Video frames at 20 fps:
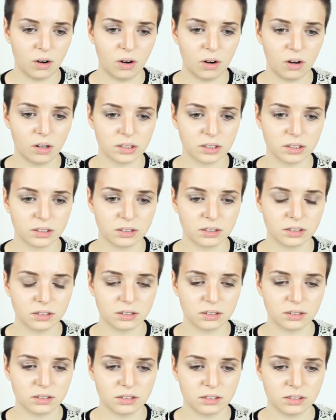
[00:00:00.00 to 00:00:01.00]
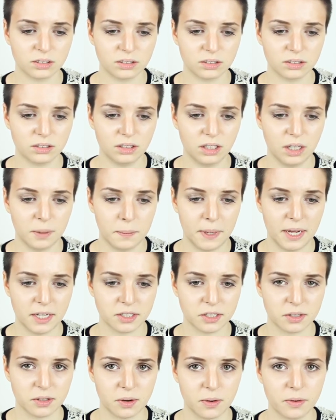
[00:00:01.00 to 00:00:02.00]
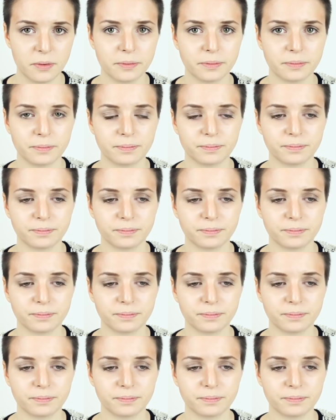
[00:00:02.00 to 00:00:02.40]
on a better note,